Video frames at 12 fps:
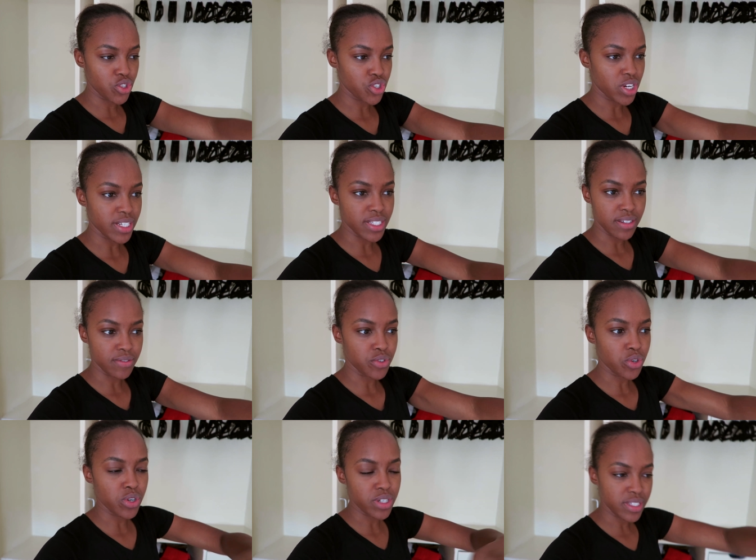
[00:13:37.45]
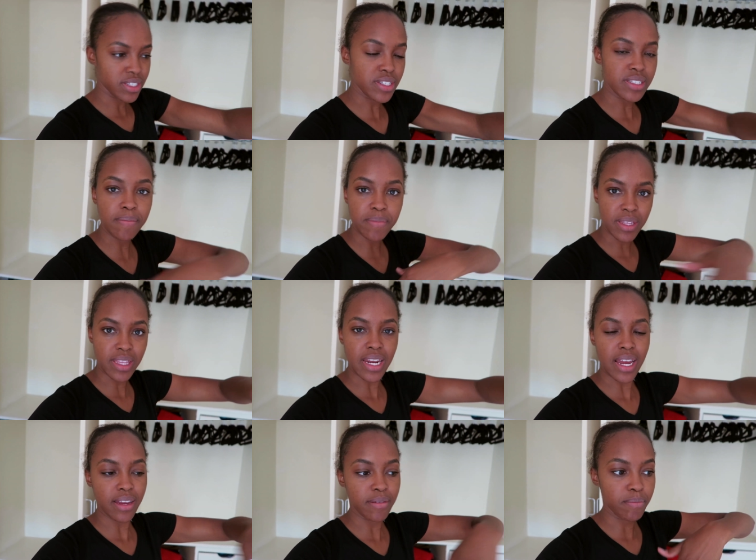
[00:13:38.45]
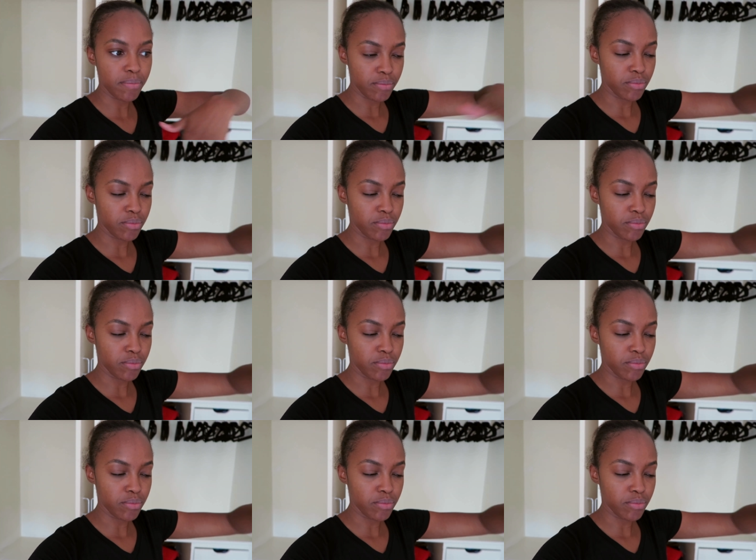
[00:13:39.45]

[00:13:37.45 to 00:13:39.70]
chest of drawers, just something that I can